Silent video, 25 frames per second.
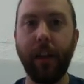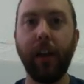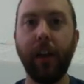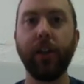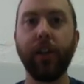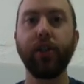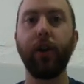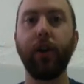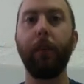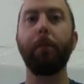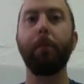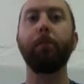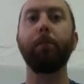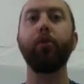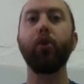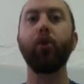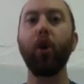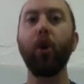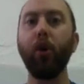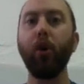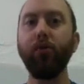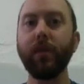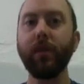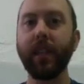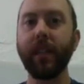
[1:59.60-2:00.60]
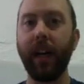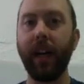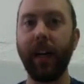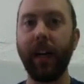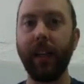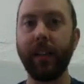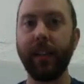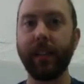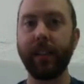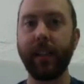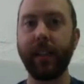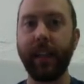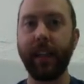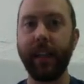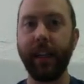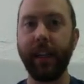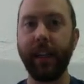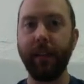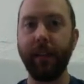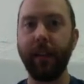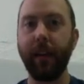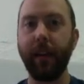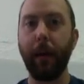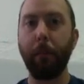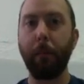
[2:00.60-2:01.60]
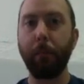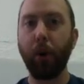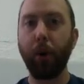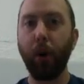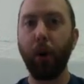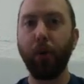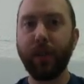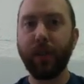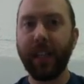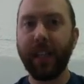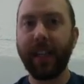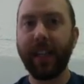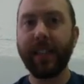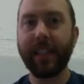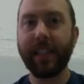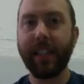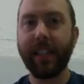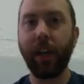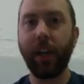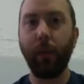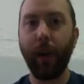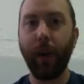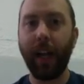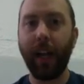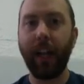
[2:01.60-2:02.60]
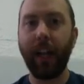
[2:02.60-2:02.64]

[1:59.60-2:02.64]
So protons, again, protons tell you what